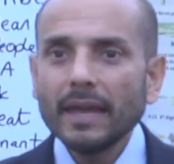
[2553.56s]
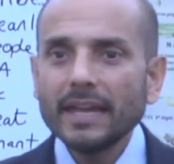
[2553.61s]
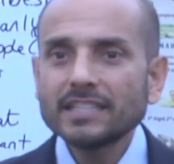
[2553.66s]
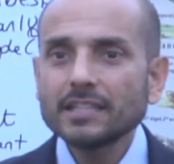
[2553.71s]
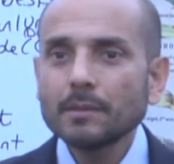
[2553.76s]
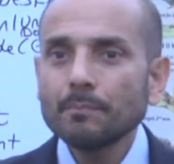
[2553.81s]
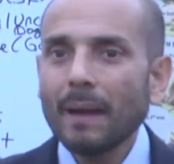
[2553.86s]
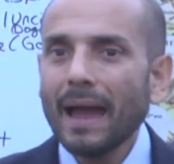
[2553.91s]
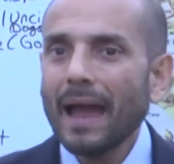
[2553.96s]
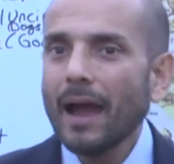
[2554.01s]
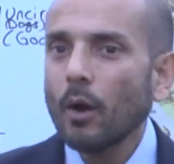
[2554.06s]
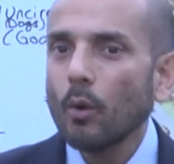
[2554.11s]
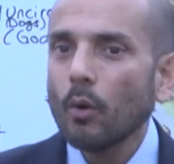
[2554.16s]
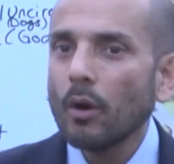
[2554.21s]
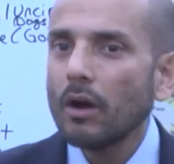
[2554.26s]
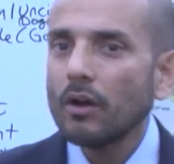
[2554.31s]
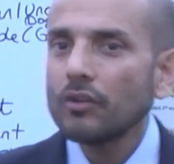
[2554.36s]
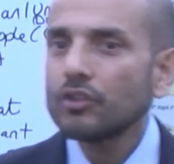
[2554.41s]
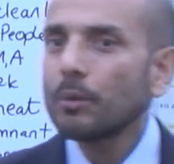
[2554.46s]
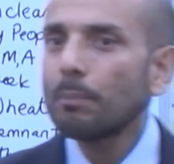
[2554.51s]
is
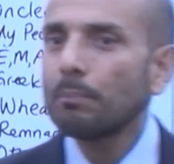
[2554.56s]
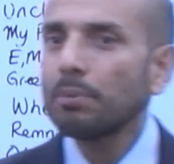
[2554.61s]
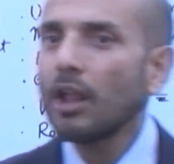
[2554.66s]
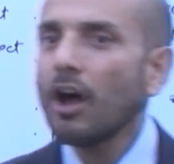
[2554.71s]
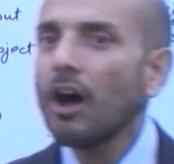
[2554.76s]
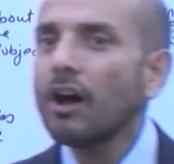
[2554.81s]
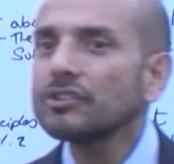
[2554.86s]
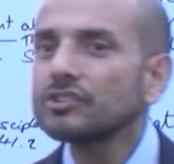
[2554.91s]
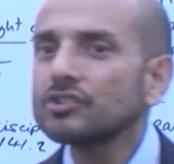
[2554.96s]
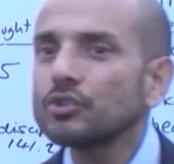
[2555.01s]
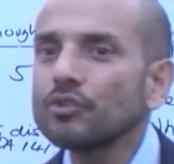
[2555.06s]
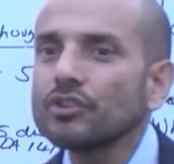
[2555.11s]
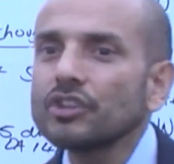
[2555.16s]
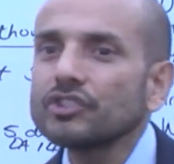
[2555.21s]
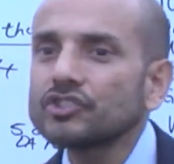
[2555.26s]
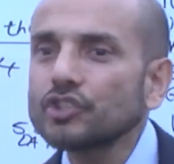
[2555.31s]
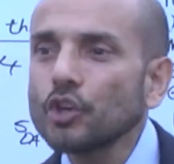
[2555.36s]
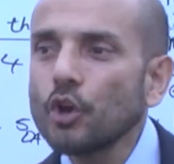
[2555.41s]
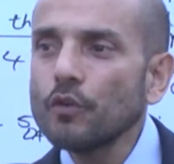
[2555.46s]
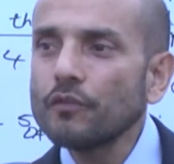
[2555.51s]
about the plants or the
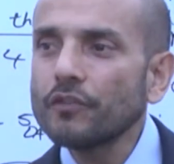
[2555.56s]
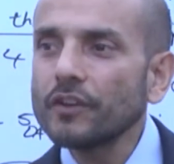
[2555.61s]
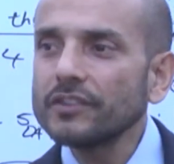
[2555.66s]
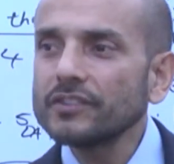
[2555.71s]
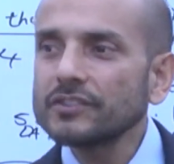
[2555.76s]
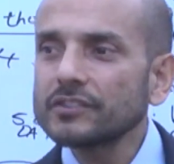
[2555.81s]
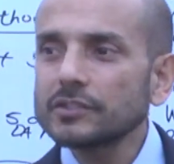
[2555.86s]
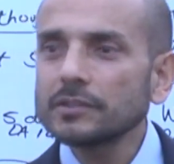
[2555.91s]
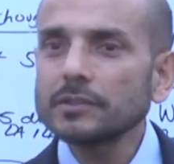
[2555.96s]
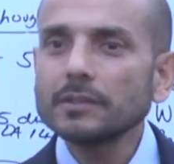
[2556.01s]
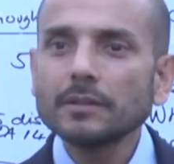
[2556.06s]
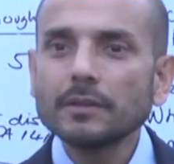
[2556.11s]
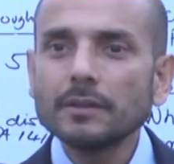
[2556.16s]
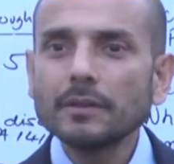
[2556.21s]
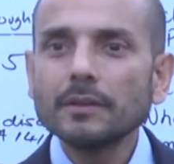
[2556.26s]
servants.